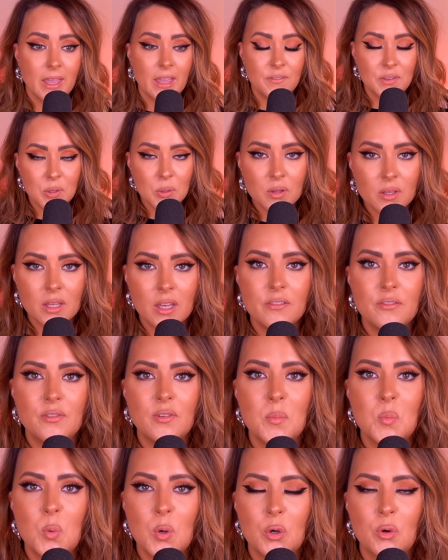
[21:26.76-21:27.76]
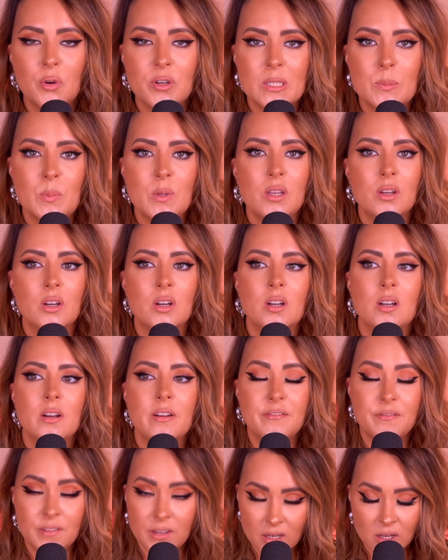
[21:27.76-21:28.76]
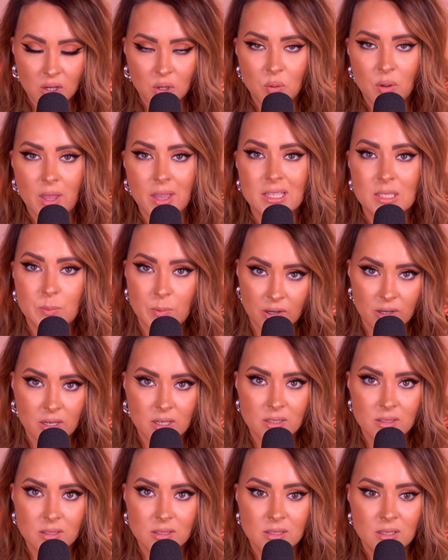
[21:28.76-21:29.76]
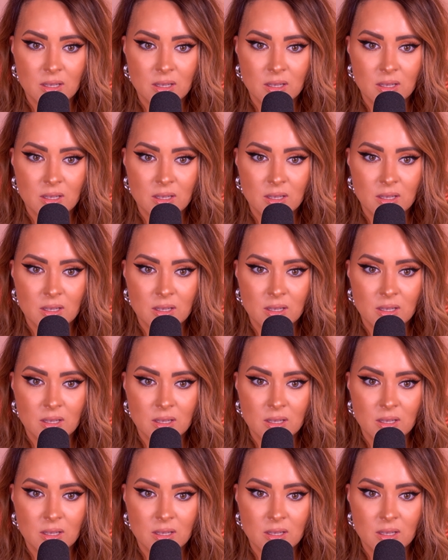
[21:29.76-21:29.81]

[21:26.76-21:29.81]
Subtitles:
If you're looking for a more crispier video experience,